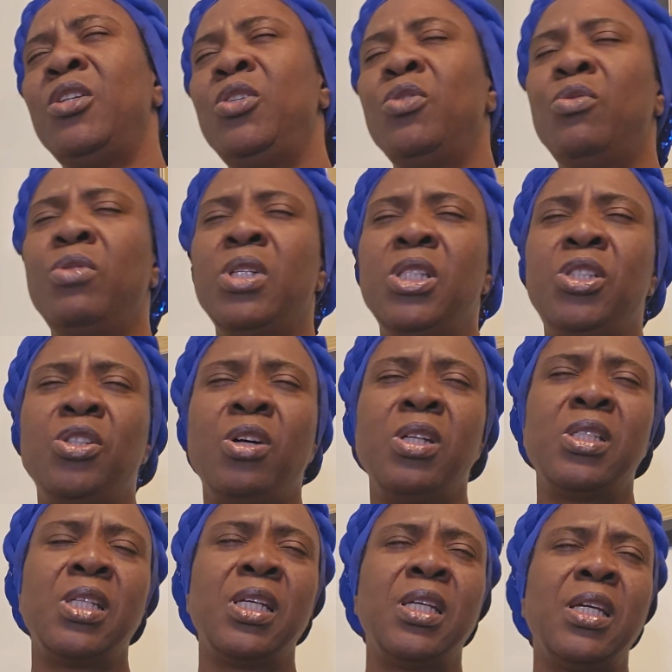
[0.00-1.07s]
You will
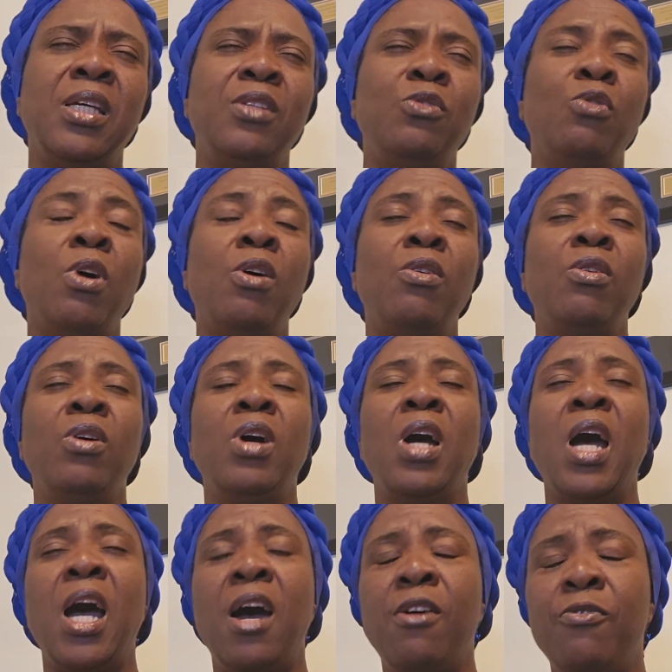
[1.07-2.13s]
rejoice again. You
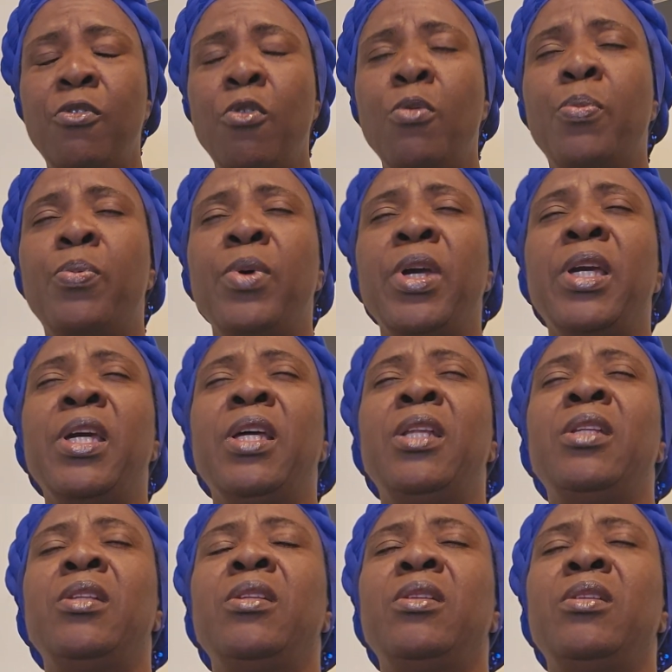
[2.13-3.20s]
have hope again.